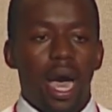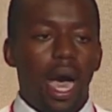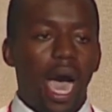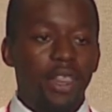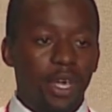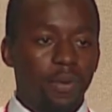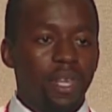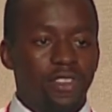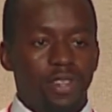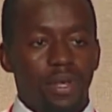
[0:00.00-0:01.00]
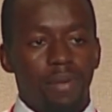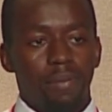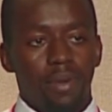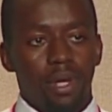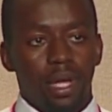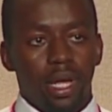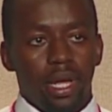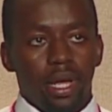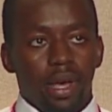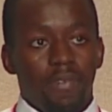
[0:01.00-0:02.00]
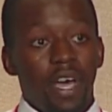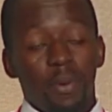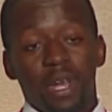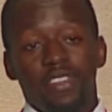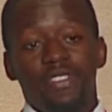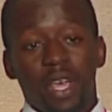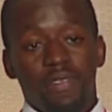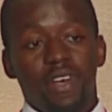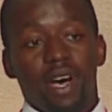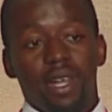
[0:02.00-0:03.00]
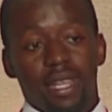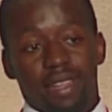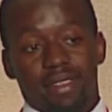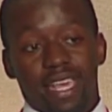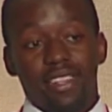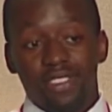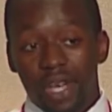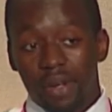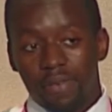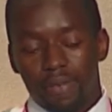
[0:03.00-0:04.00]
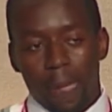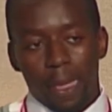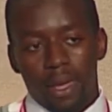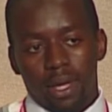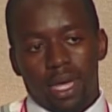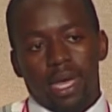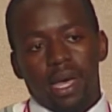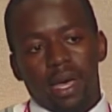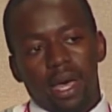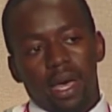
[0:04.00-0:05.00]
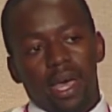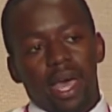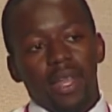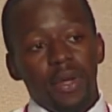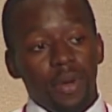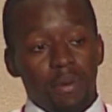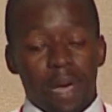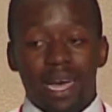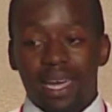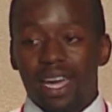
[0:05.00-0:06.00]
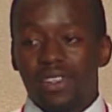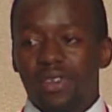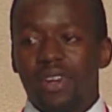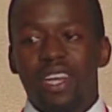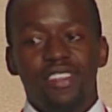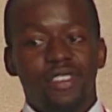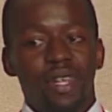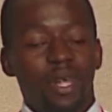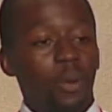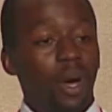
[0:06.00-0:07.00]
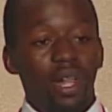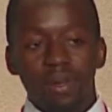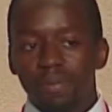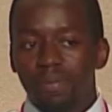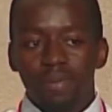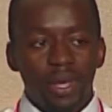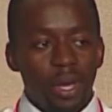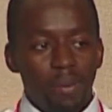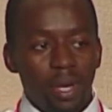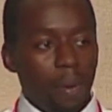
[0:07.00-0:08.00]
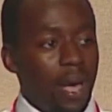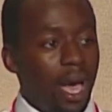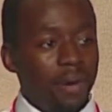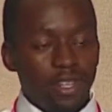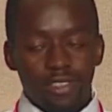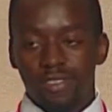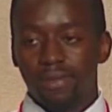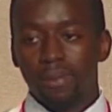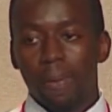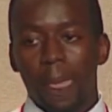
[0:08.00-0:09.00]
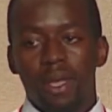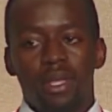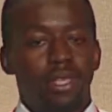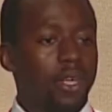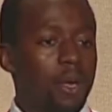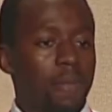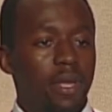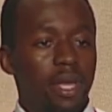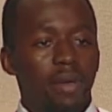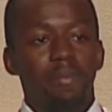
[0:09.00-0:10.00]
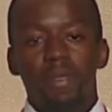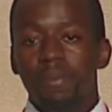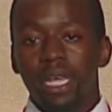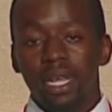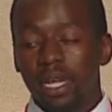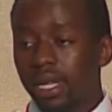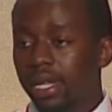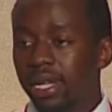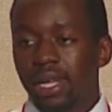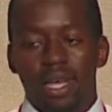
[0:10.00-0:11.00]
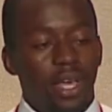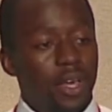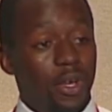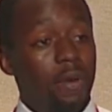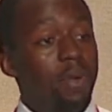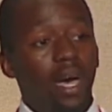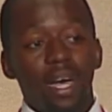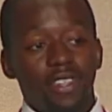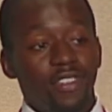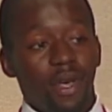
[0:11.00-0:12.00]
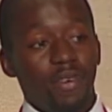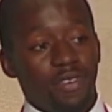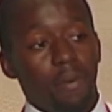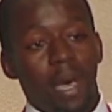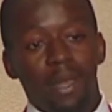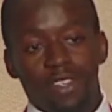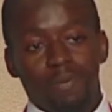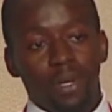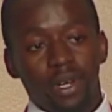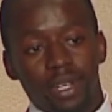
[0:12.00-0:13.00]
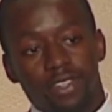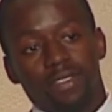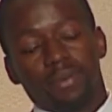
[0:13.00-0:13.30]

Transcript: I think we need to find a way to safeguard that safe. And who are the bad guys who are trying to steal it? Well, they could be our parents, they could be the media, it could be us after a bad experience.